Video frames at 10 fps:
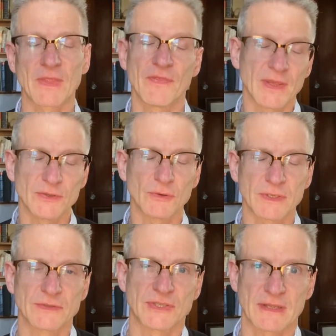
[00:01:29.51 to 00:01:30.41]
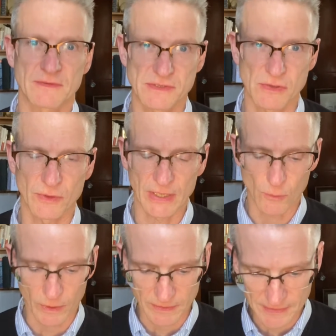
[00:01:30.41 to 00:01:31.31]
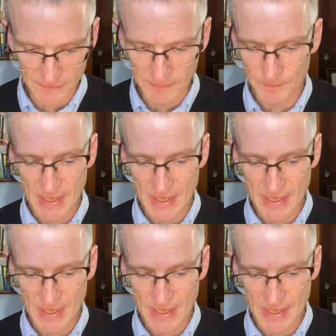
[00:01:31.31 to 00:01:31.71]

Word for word: then you can check the zoning ordinance,